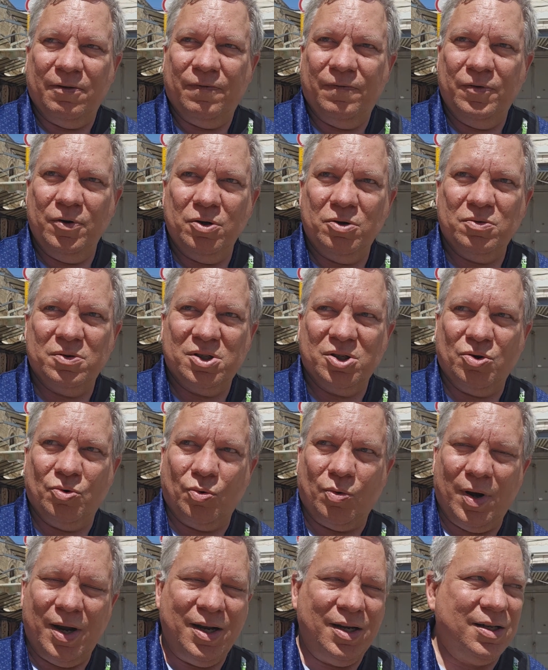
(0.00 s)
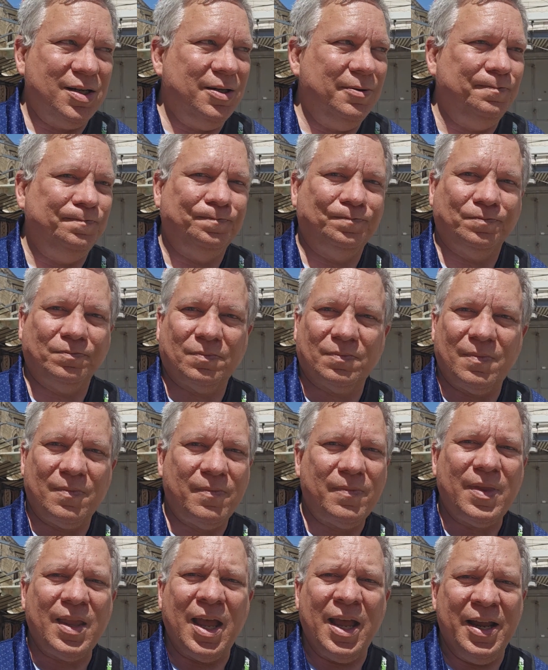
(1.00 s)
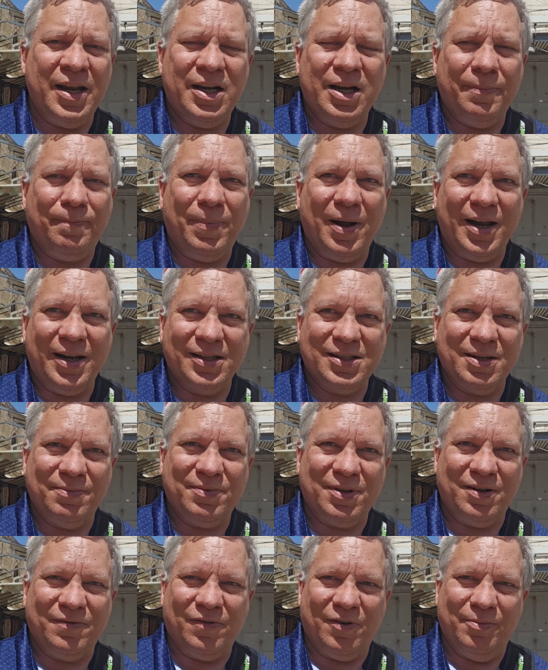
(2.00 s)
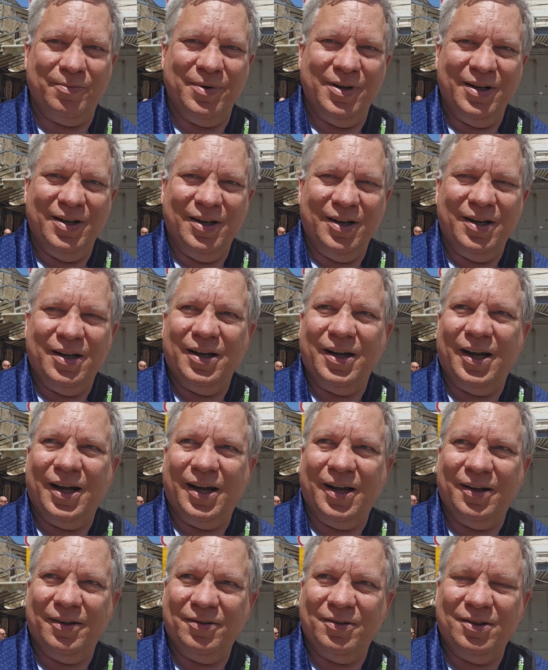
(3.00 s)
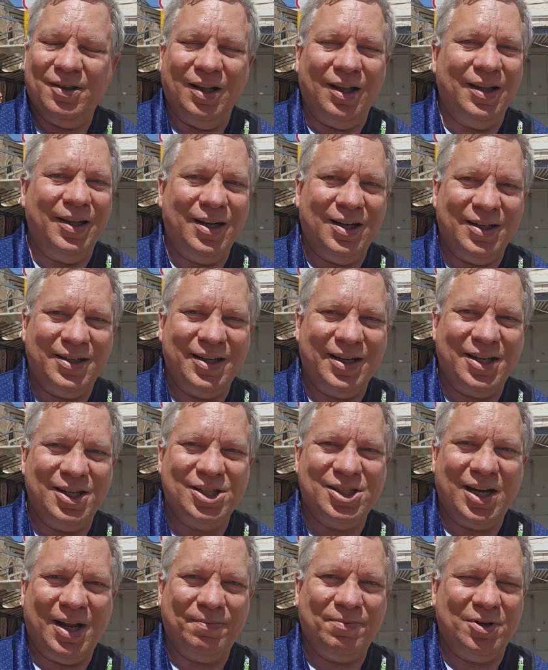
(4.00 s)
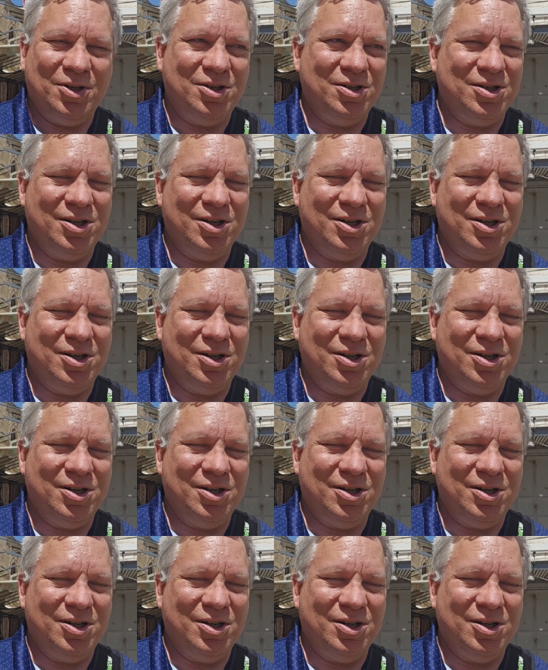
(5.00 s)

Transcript: Food was great. I ended up buying something from the little dinky shop that you